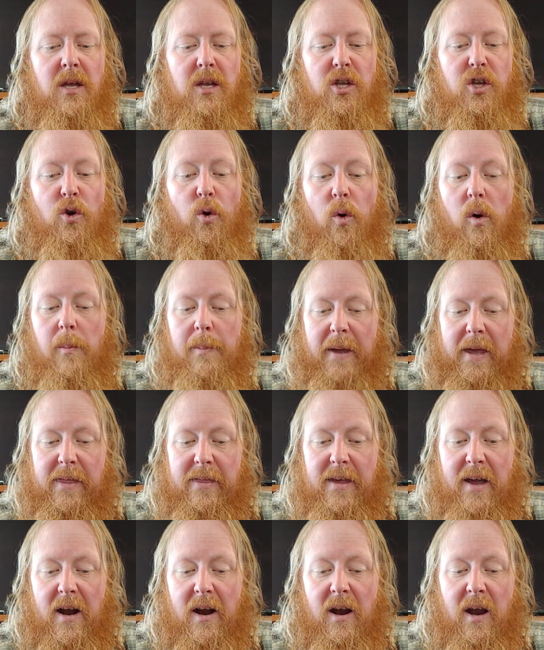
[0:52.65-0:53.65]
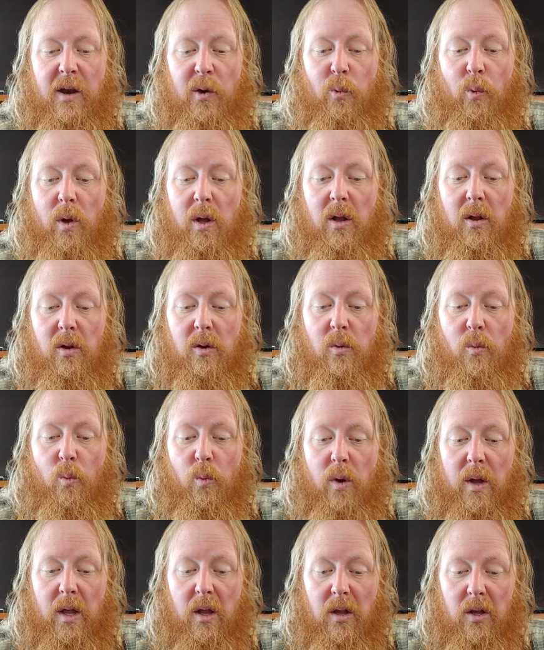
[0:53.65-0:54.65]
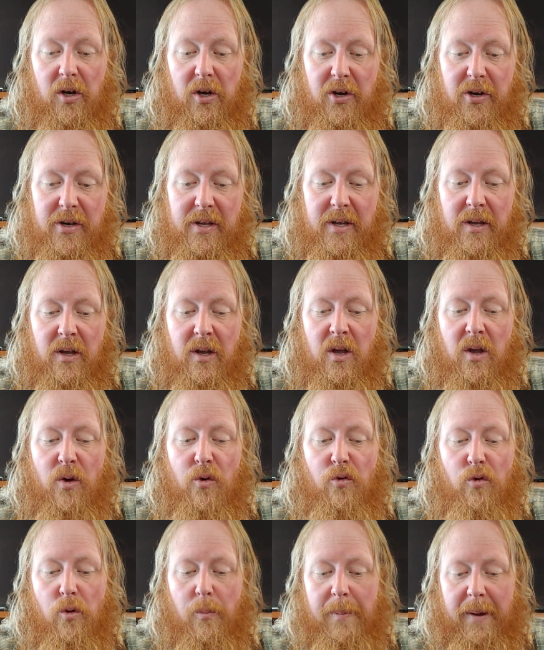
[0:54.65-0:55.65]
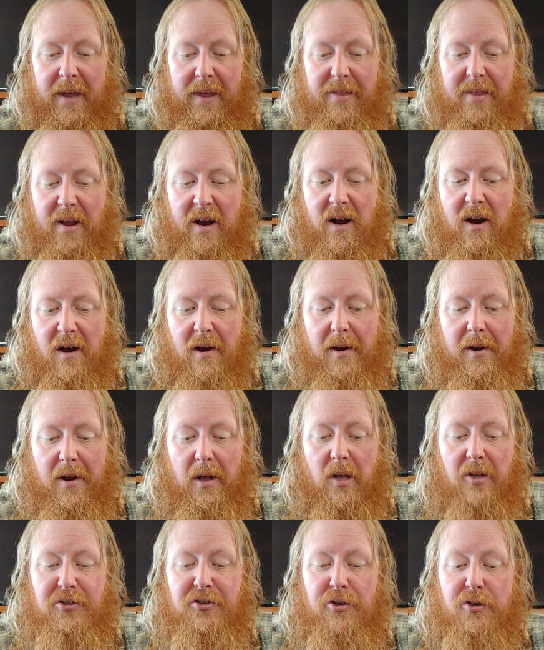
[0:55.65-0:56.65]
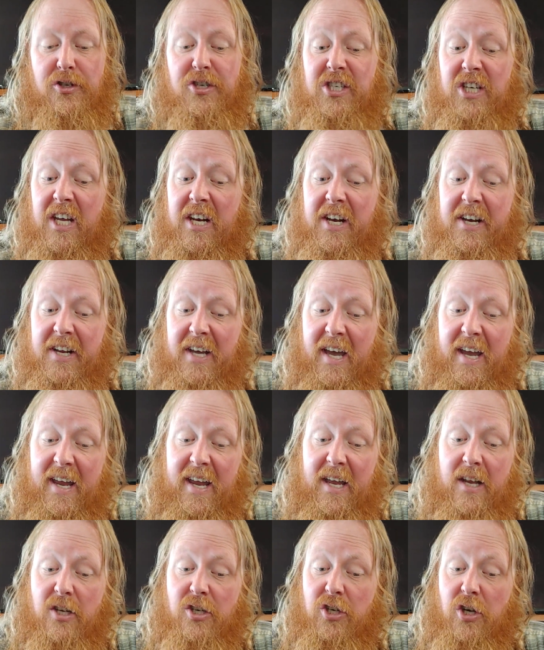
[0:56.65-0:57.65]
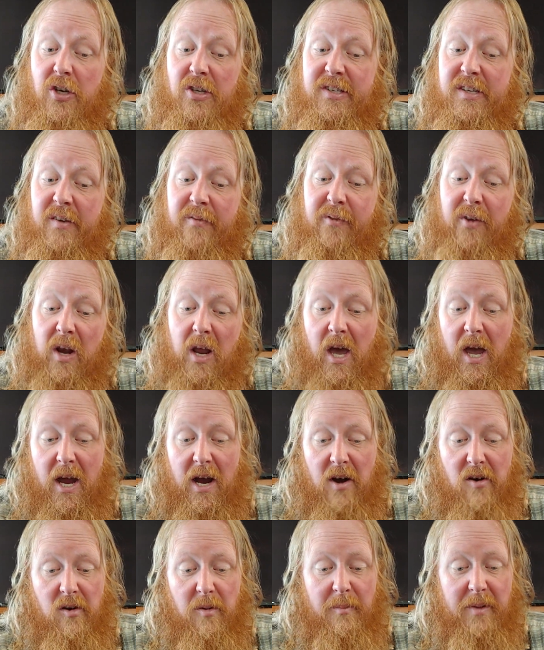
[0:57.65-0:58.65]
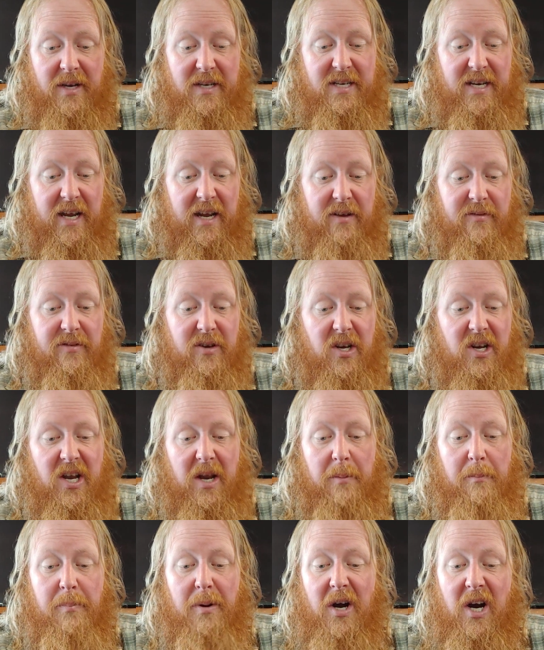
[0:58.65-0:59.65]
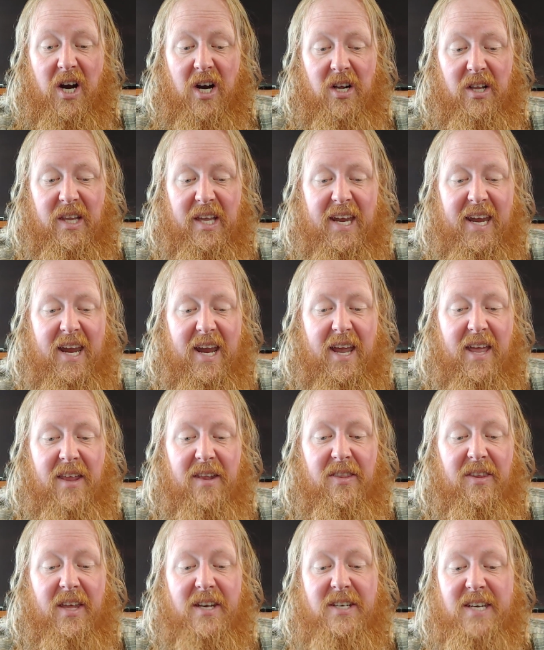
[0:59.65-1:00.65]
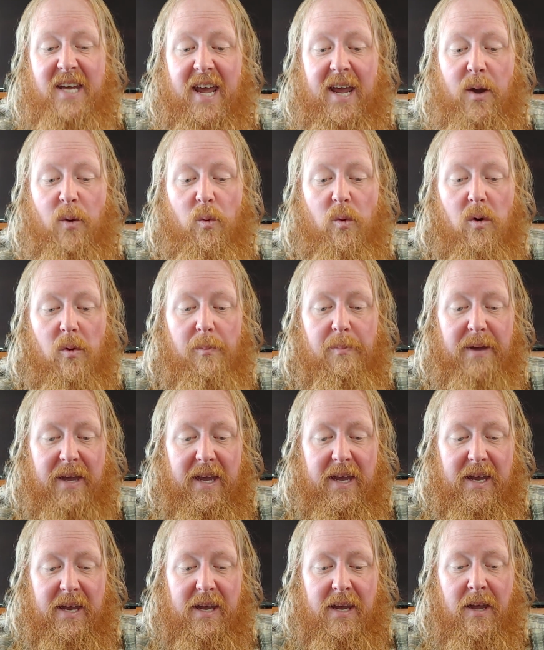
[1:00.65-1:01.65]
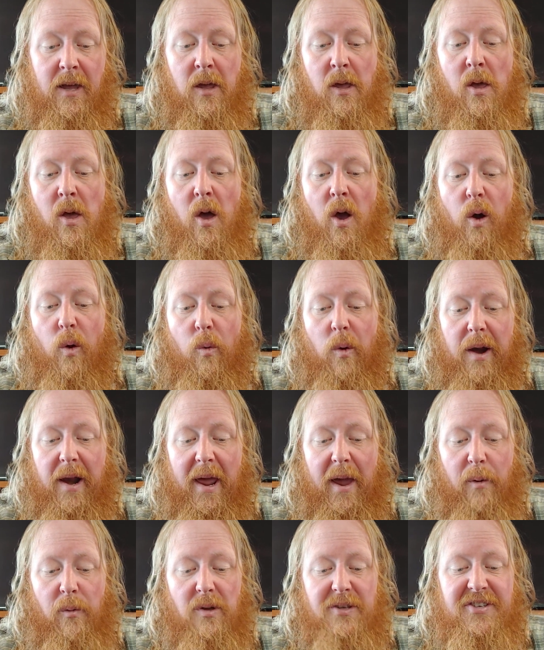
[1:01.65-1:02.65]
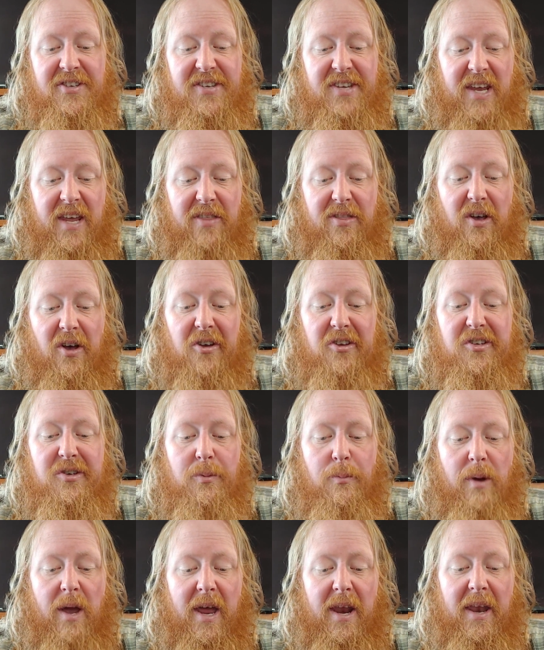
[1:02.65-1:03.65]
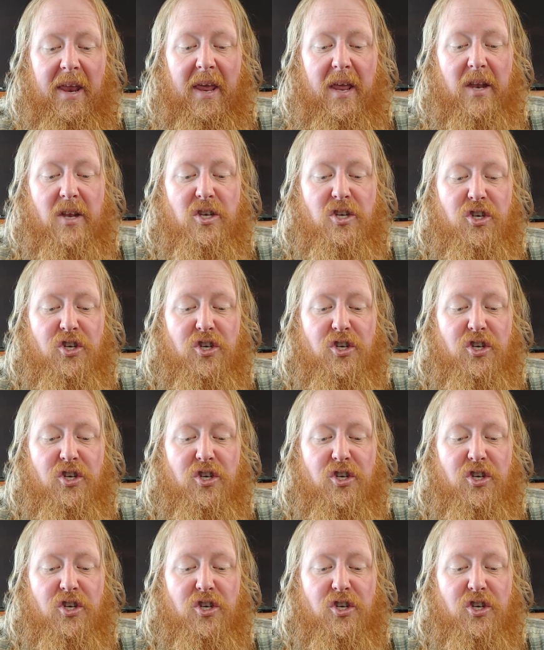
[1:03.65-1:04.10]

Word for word: You will be there in Will- Willard, will be there, and also Jedediah and Joseph and Hyrum and David and Parley. And the day will be when I will see those men in